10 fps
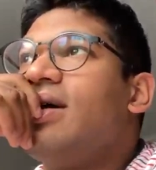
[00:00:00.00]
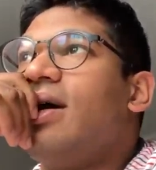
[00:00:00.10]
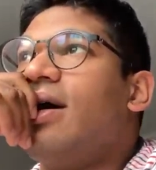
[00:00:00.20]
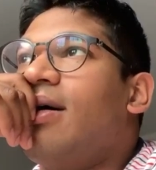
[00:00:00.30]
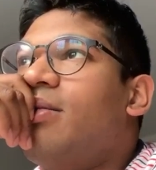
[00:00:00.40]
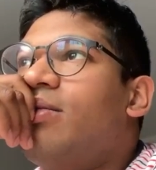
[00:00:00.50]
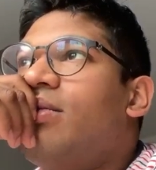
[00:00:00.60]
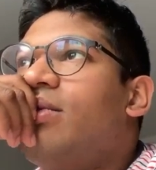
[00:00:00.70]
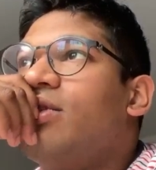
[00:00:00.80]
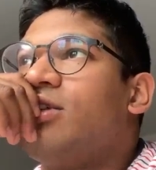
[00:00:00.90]

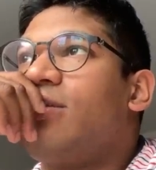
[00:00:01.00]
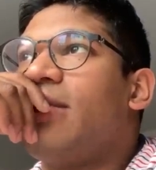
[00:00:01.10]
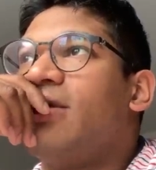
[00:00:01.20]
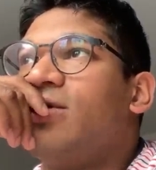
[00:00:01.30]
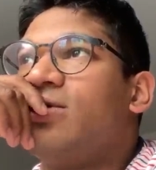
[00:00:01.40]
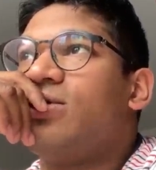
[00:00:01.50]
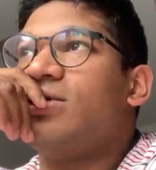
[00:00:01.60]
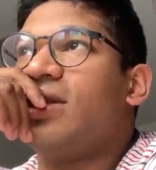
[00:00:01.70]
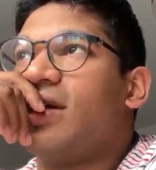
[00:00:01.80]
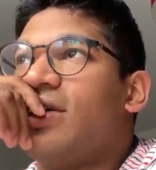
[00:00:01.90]
The top medical schools
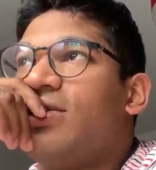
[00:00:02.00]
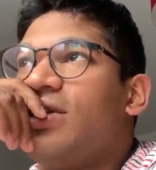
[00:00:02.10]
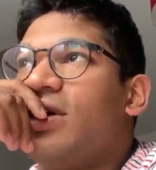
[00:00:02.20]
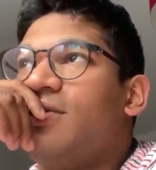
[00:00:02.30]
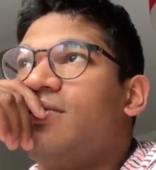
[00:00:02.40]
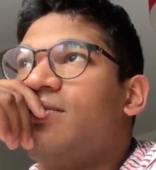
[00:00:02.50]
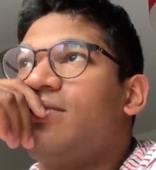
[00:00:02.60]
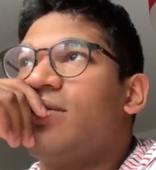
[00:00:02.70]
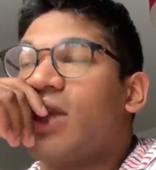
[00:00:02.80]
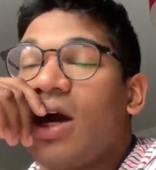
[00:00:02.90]
in the country
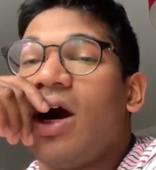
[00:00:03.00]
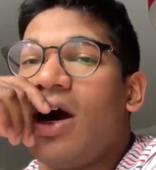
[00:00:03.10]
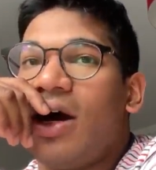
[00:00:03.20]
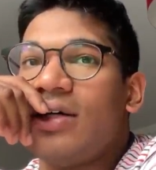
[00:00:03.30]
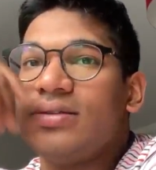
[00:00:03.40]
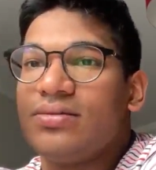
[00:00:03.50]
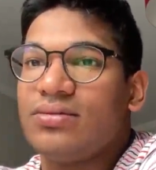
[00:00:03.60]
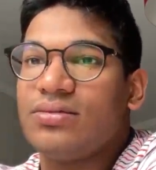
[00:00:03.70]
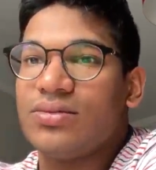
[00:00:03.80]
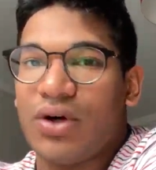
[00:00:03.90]
are
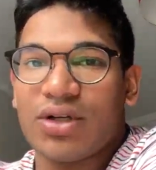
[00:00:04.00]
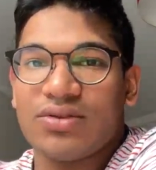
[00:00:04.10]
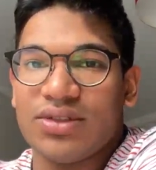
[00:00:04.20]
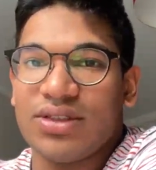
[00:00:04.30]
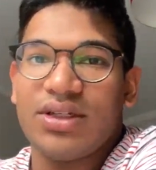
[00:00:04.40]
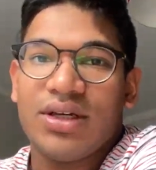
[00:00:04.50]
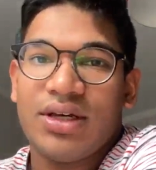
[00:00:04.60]
Oxford,